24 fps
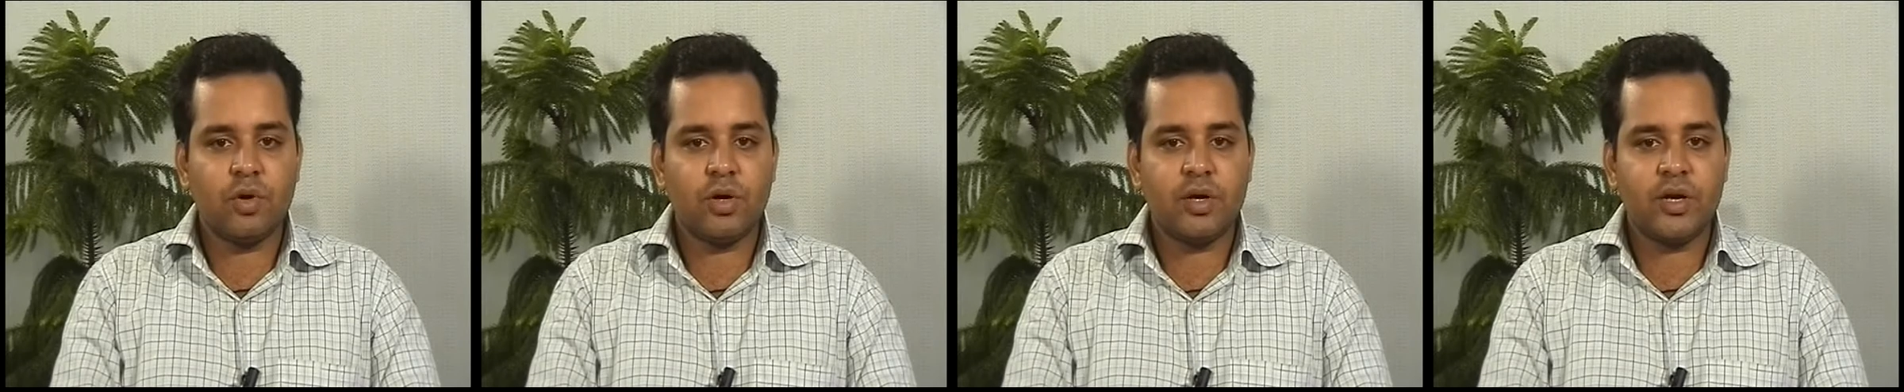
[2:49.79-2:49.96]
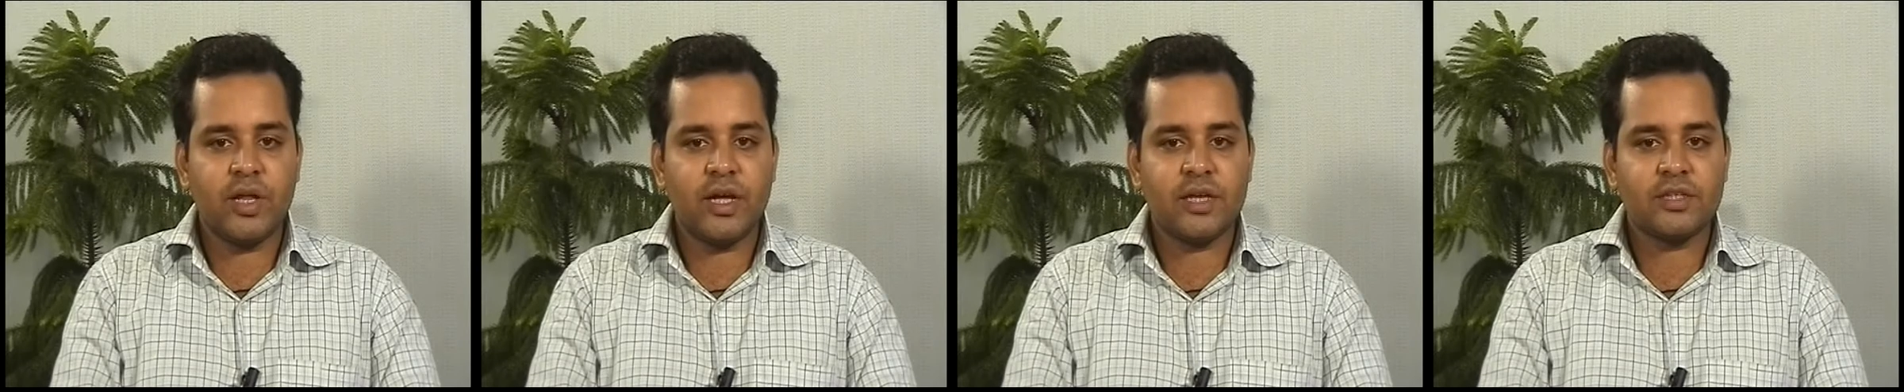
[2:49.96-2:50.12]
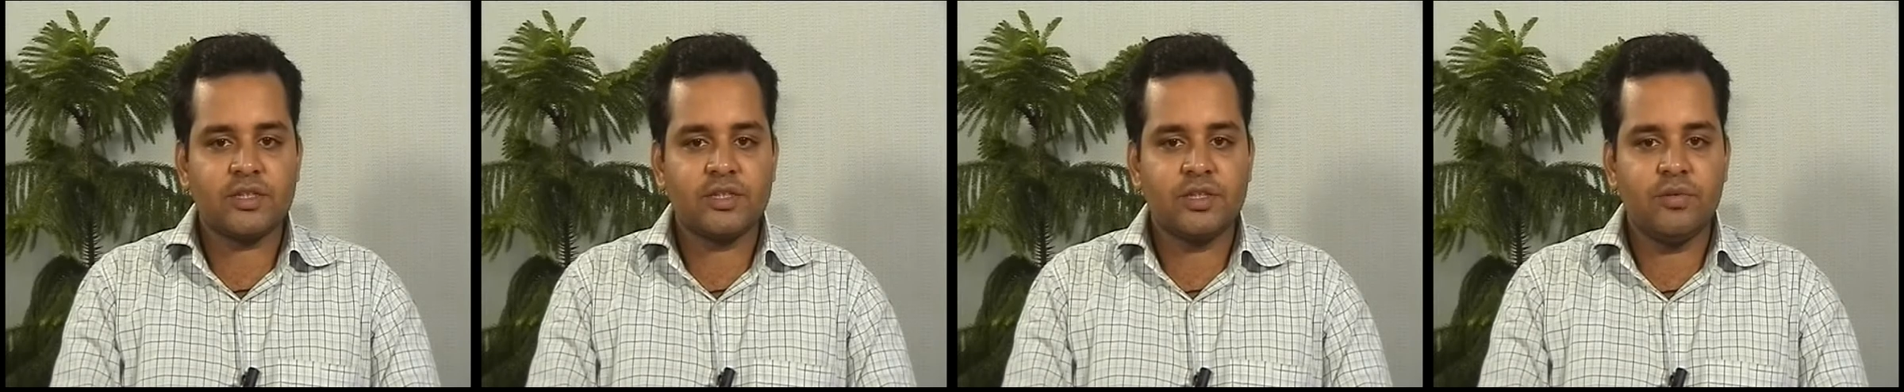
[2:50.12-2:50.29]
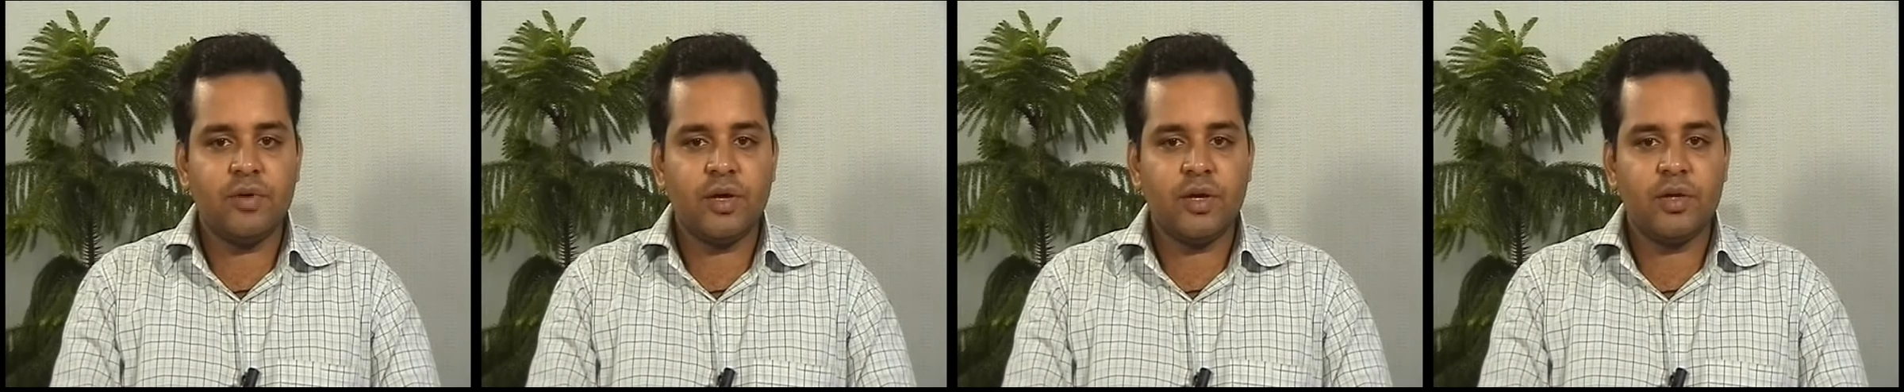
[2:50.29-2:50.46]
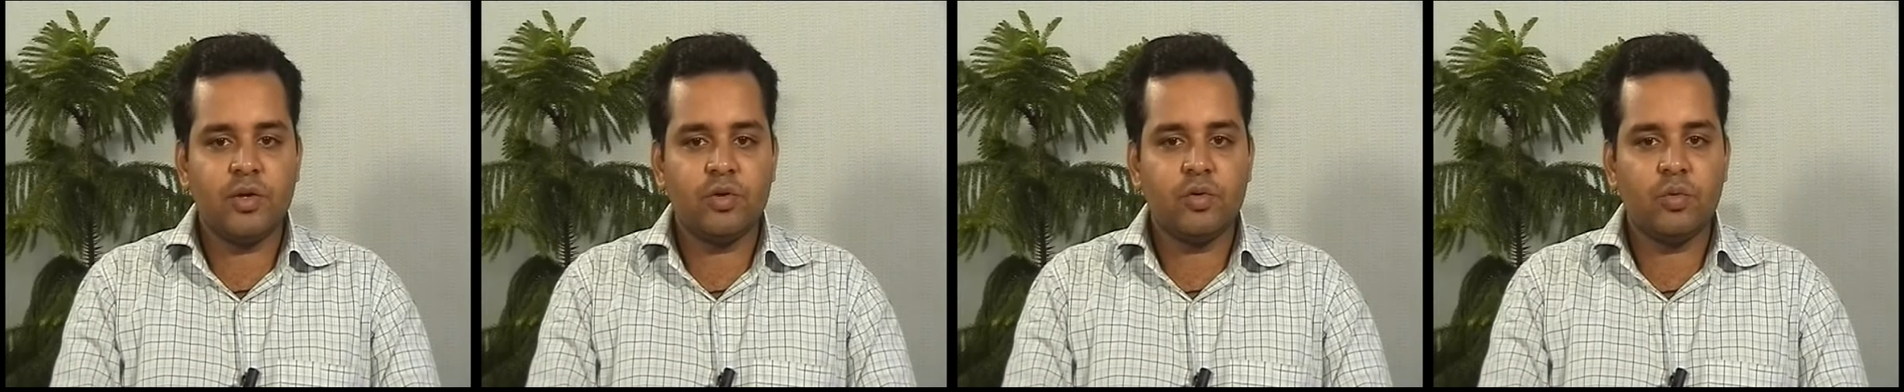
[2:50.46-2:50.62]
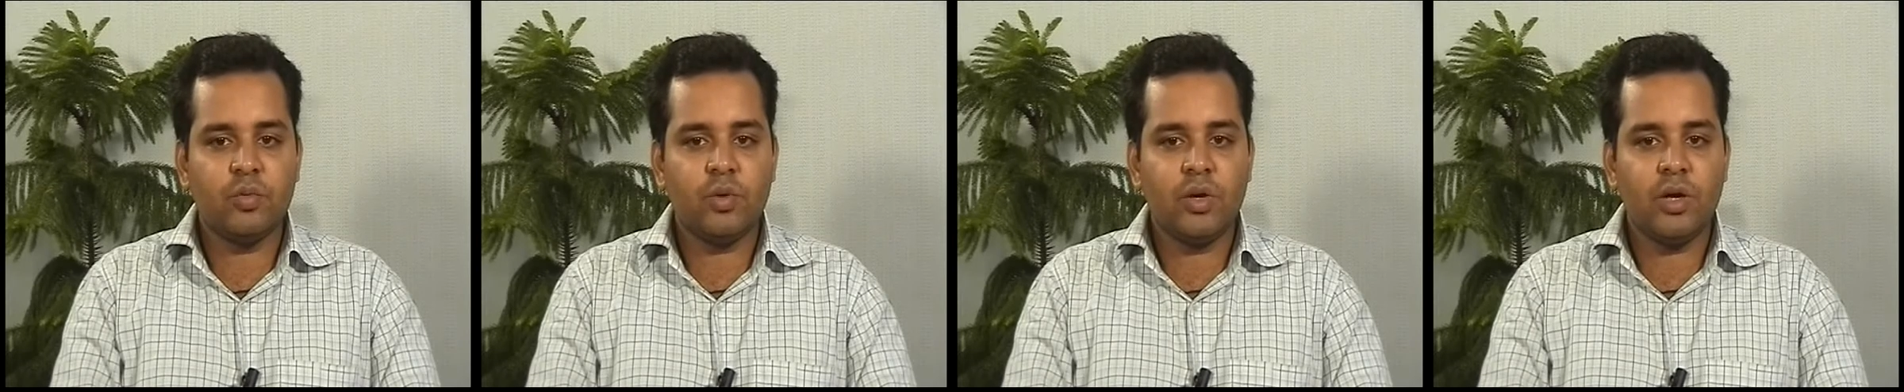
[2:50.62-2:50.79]
tax
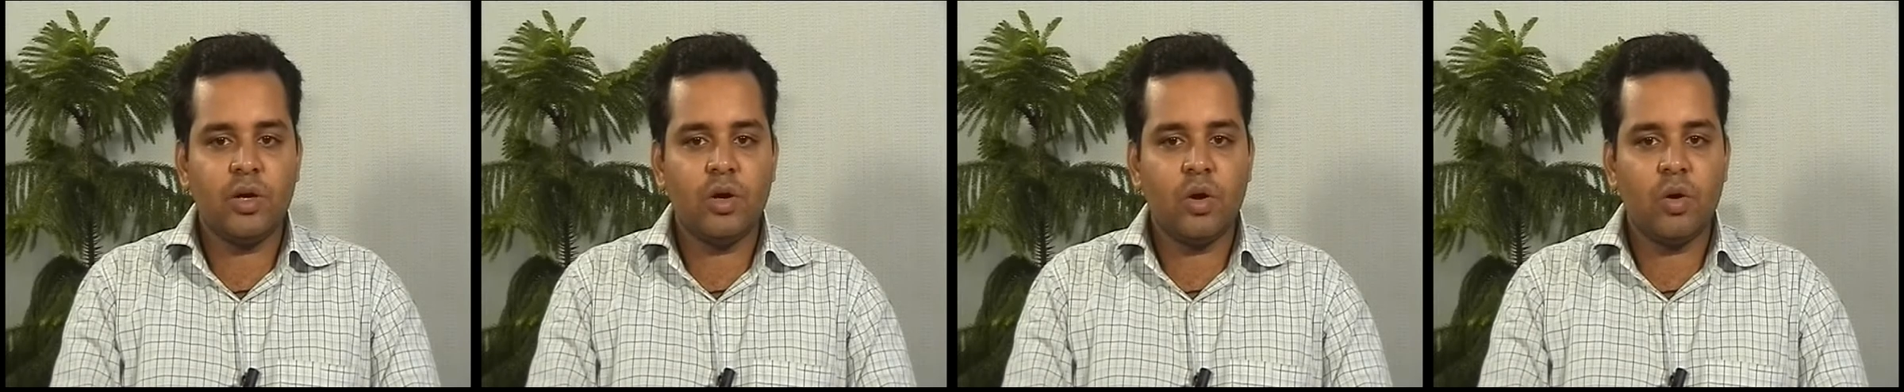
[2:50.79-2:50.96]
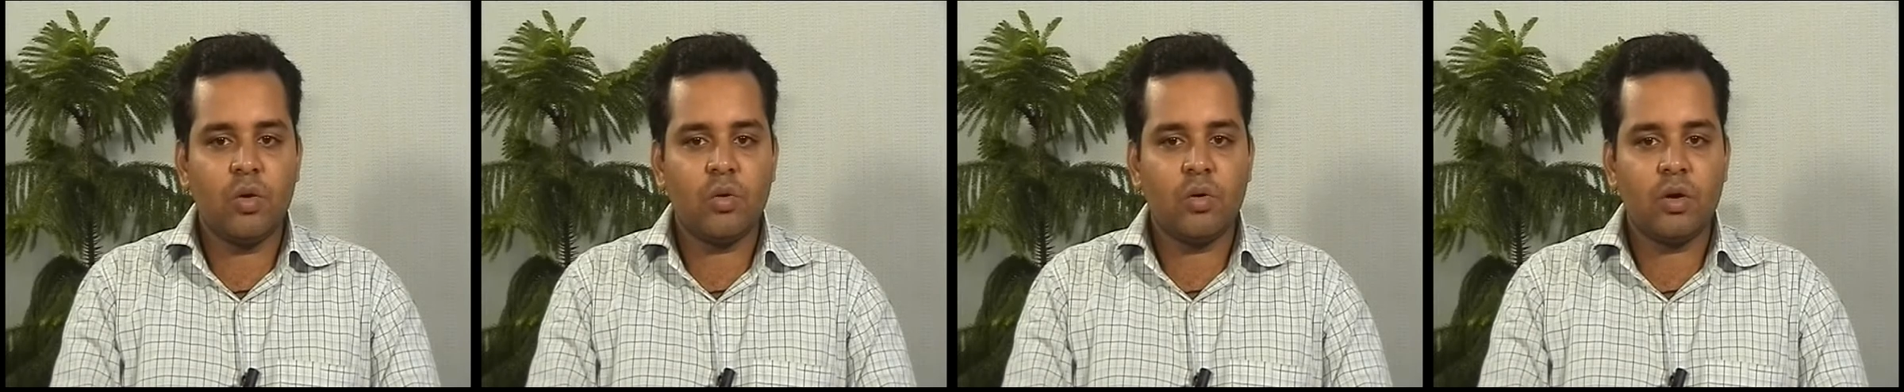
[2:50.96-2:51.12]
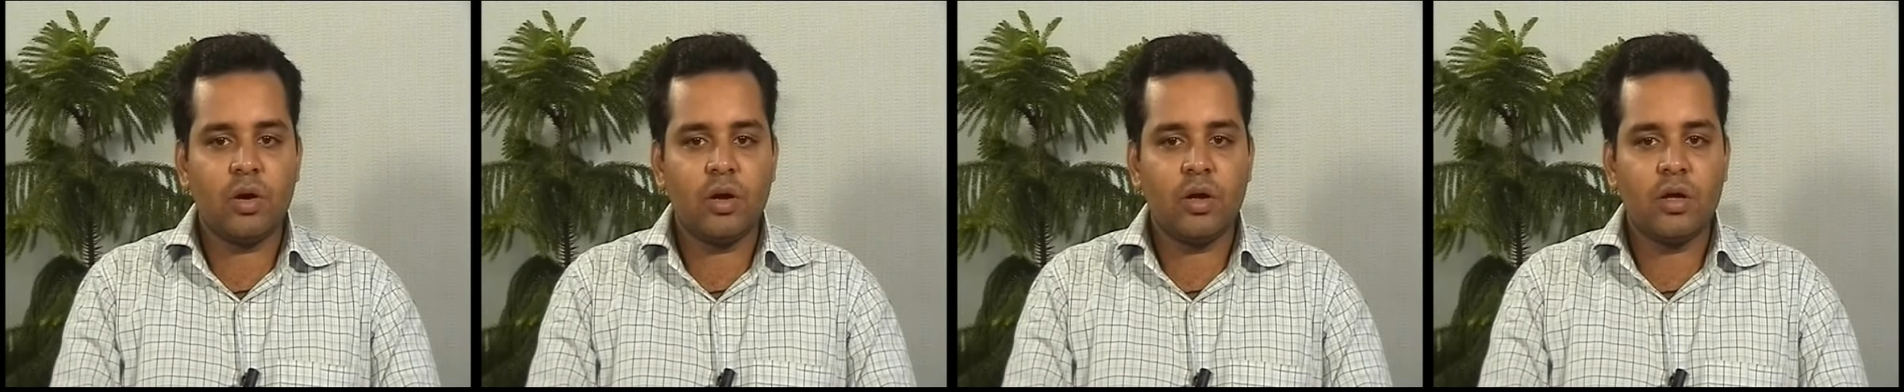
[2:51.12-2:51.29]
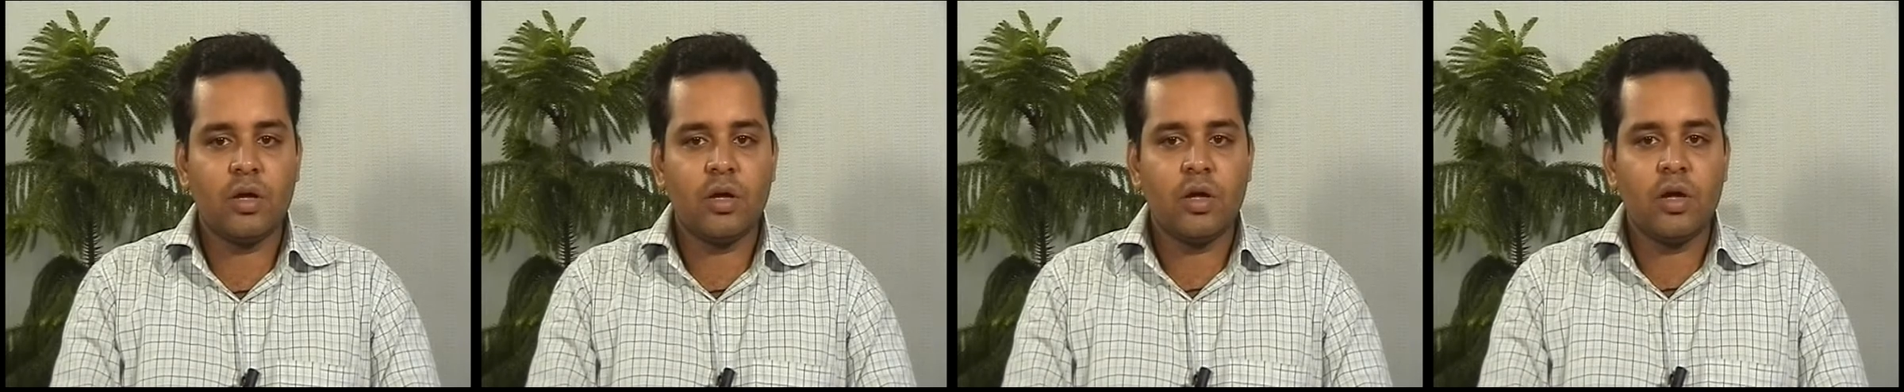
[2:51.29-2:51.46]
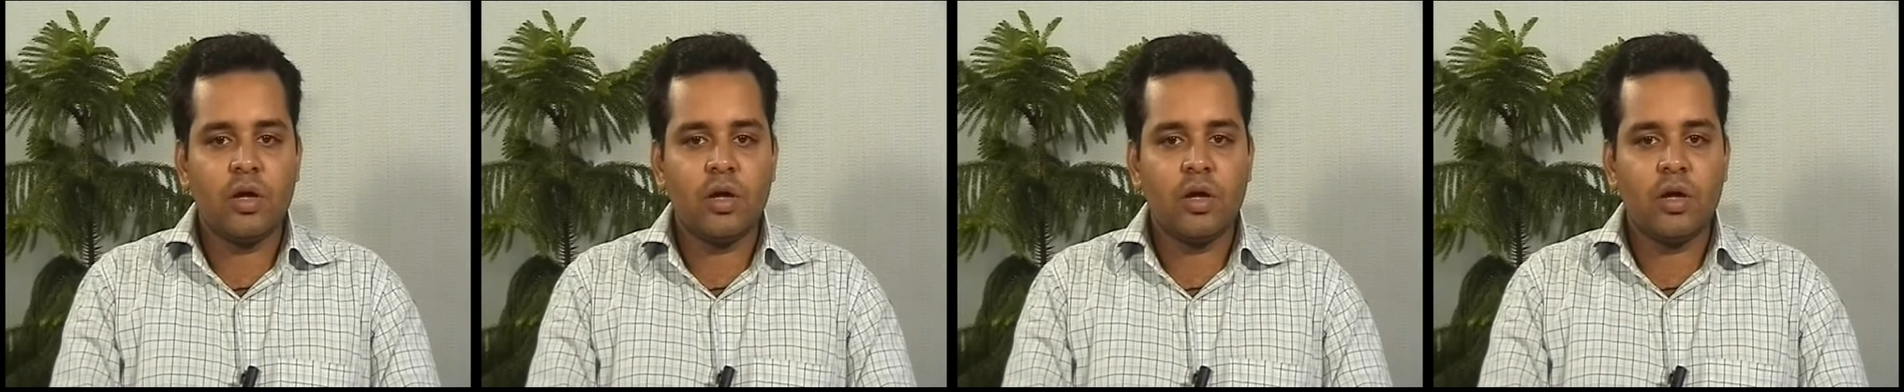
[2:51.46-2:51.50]
revenue will look